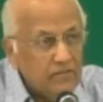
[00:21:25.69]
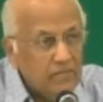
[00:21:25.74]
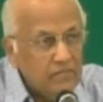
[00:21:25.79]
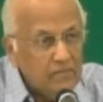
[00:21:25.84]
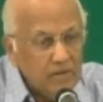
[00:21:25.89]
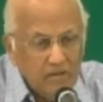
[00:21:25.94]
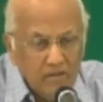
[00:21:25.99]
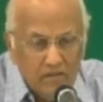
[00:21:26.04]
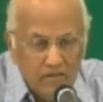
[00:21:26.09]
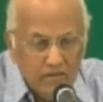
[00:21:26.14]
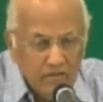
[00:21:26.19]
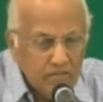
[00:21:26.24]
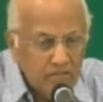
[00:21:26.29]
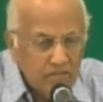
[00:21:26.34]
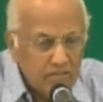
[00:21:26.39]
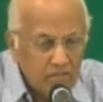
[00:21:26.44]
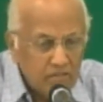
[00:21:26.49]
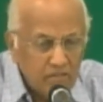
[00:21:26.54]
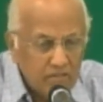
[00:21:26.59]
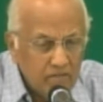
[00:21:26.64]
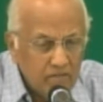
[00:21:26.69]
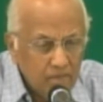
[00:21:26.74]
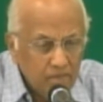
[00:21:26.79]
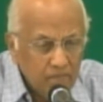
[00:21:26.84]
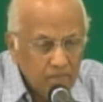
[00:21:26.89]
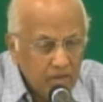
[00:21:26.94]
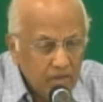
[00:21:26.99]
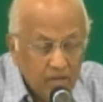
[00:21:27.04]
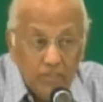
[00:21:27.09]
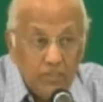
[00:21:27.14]
I'm not interested in
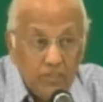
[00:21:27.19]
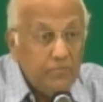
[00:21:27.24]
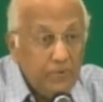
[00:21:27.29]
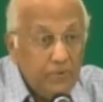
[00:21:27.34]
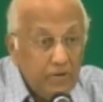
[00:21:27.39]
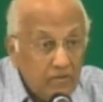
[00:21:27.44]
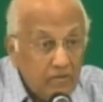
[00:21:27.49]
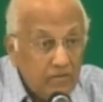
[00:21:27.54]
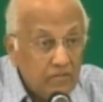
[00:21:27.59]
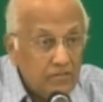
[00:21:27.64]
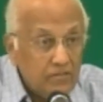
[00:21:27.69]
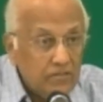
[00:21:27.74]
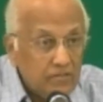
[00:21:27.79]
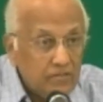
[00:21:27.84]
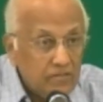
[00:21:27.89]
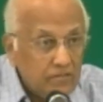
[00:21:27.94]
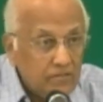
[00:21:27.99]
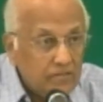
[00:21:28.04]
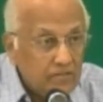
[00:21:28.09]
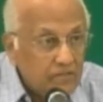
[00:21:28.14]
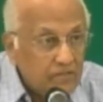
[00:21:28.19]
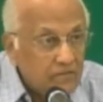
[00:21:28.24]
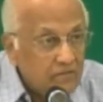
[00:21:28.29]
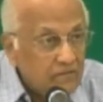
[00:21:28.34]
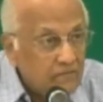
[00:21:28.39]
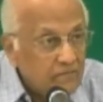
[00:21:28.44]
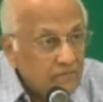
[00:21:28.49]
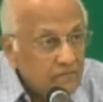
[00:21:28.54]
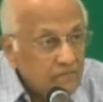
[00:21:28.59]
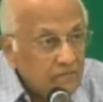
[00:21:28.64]
experiences and
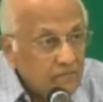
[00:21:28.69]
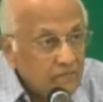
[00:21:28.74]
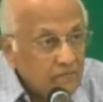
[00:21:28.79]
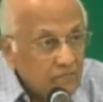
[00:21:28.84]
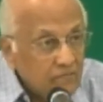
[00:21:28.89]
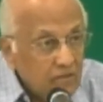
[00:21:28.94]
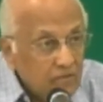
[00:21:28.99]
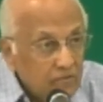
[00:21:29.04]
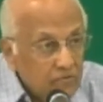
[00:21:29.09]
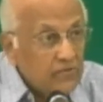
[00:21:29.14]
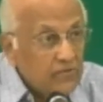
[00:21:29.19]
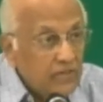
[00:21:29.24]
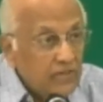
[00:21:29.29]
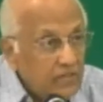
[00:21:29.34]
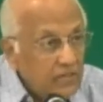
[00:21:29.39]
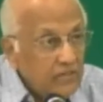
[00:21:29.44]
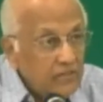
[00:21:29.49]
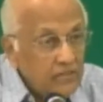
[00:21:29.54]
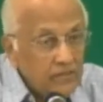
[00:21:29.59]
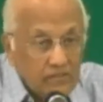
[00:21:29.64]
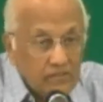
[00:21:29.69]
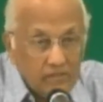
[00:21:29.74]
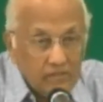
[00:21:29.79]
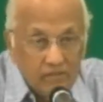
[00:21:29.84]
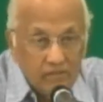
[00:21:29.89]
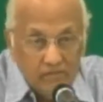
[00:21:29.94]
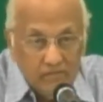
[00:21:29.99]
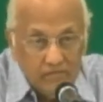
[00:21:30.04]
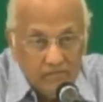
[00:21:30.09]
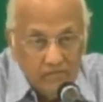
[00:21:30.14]
thrills
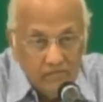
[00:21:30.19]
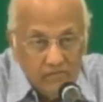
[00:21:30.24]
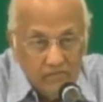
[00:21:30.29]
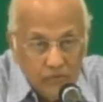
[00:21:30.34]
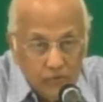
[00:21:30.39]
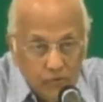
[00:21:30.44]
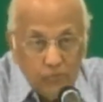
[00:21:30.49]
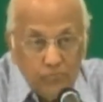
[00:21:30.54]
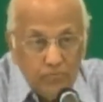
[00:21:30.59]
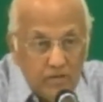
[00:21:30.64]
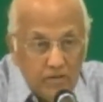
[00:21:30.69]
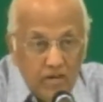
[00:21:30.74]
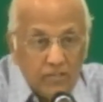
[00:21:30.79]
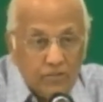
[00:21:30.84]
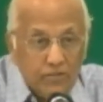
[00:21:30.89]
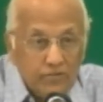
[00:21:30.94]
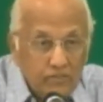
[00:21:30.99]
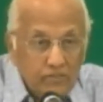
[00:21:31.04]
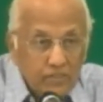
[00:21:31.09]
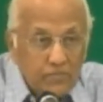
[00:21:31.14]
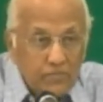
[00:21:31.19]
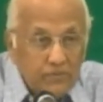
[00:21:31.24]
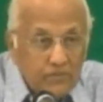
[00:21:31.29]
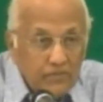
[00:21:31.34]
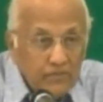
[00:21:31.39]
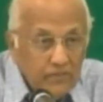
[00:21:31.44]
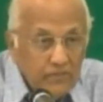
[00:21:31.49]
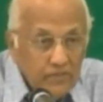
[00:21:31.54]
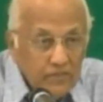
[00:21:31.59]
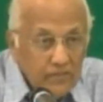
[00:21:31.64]
and supernatural
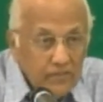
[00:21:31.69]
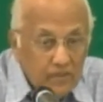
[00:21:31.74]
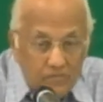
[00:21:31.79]
experiences.